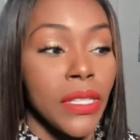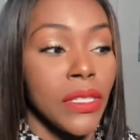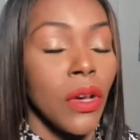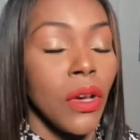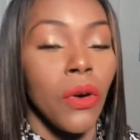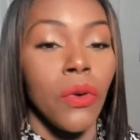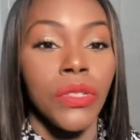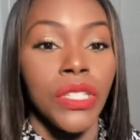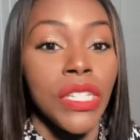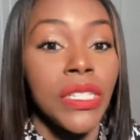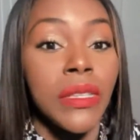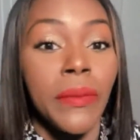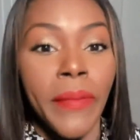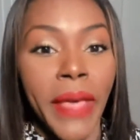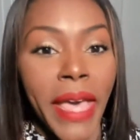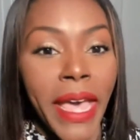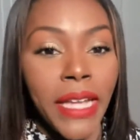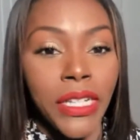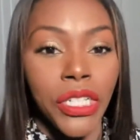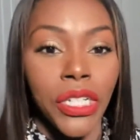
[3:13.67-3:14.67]
So just
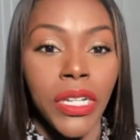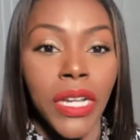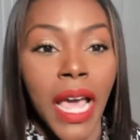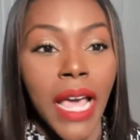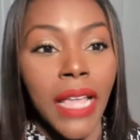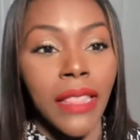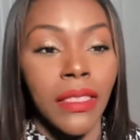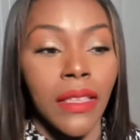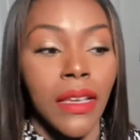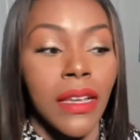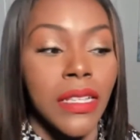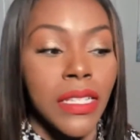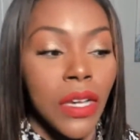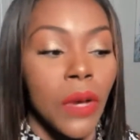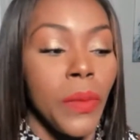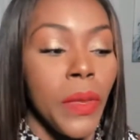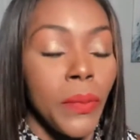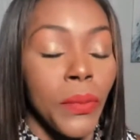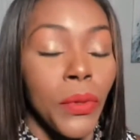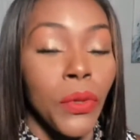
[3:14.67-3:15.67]
imagine, I tell
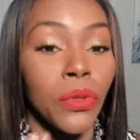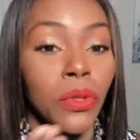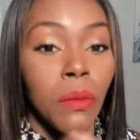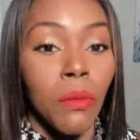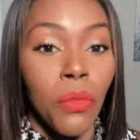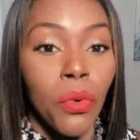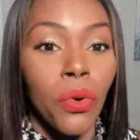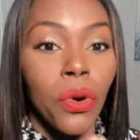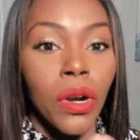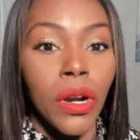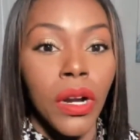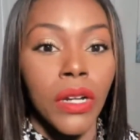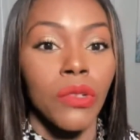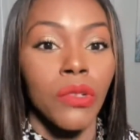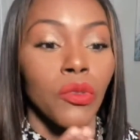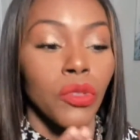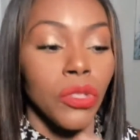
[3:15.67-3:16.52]
people the more